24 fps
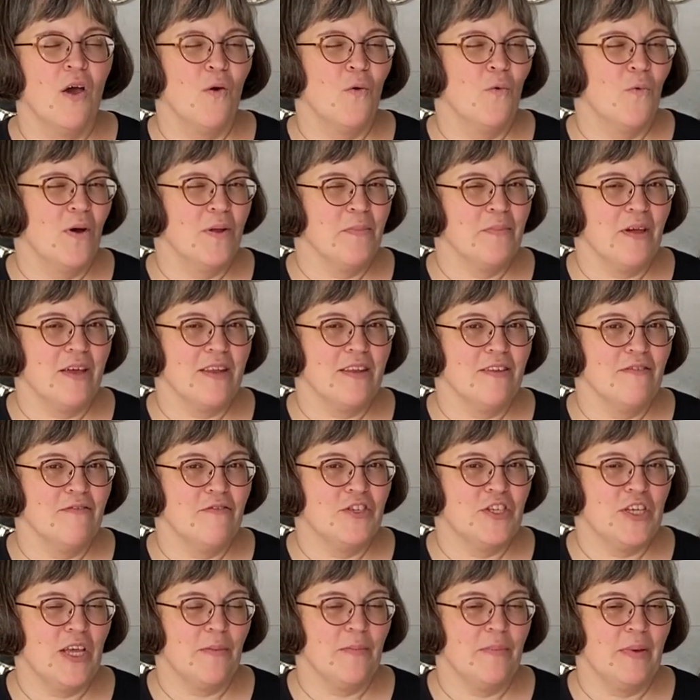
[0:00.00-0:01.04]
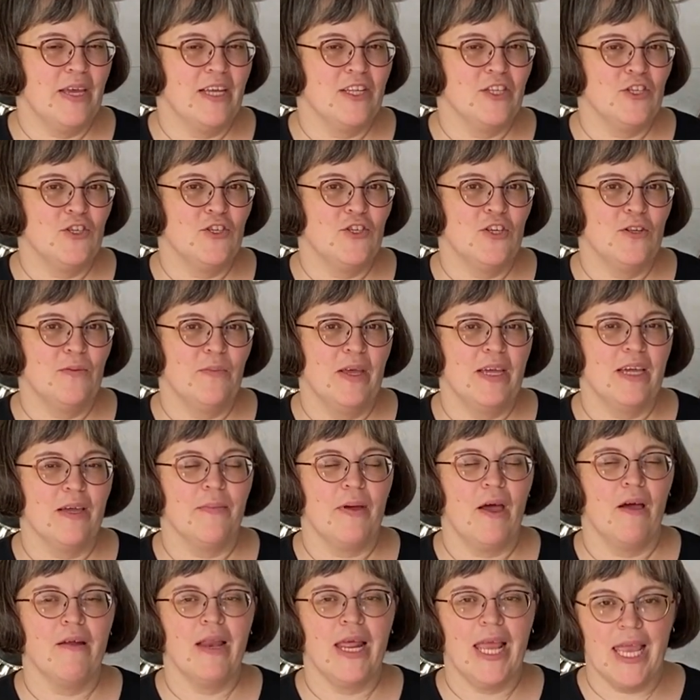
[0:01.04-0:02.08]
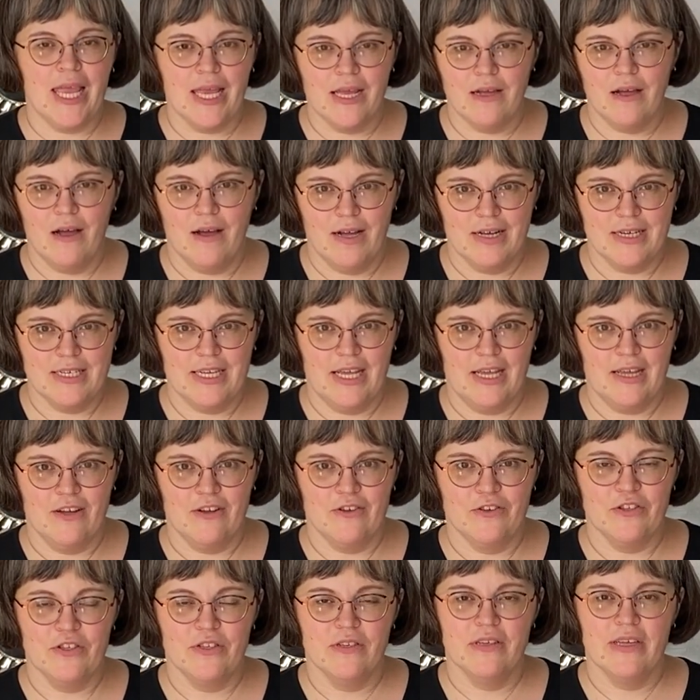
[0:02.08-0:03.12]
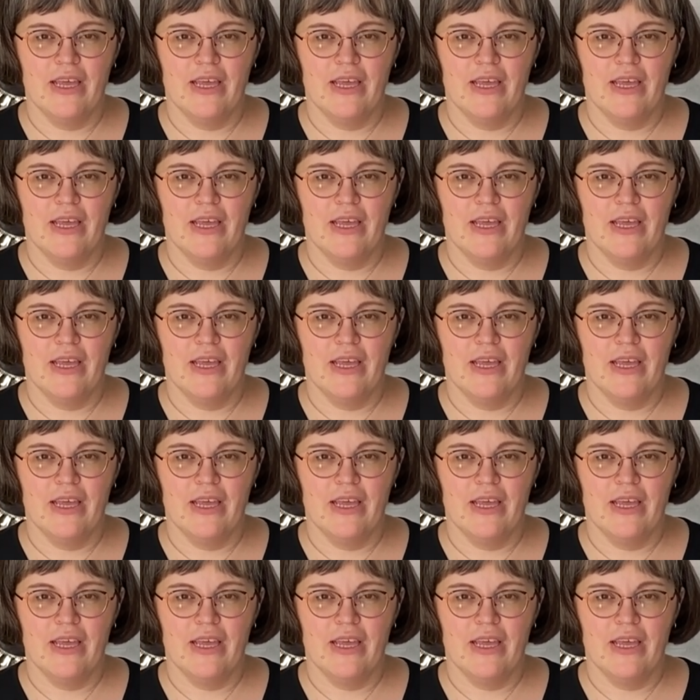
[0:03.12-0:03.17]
One bottle of champagne should make about 8 cocktails.